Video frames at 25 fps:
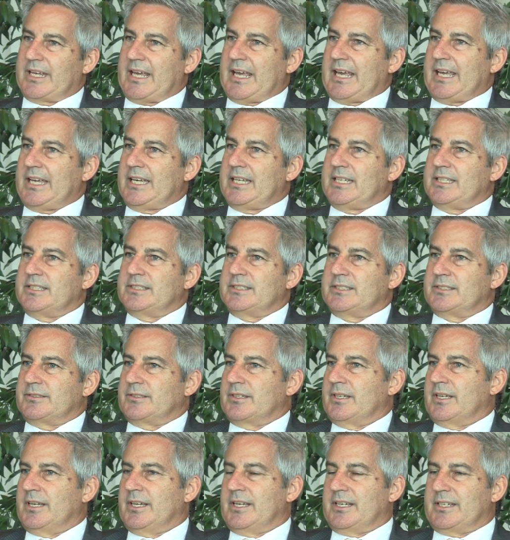Cairns,
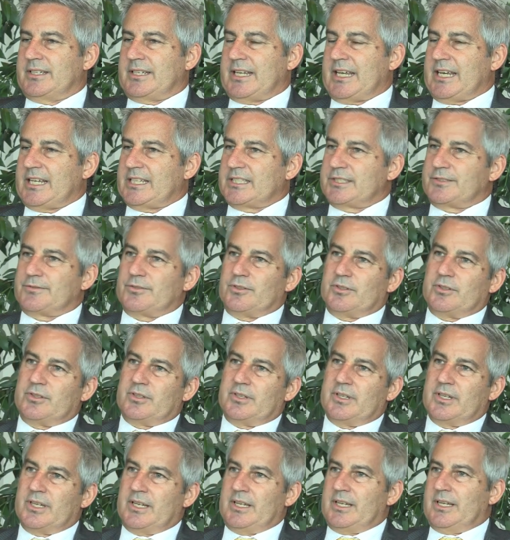
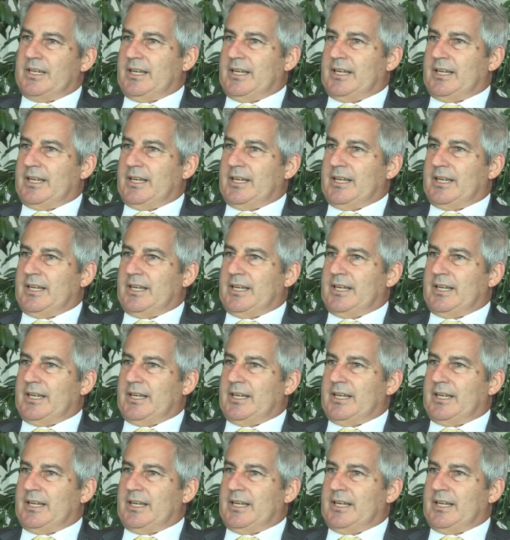Townsville,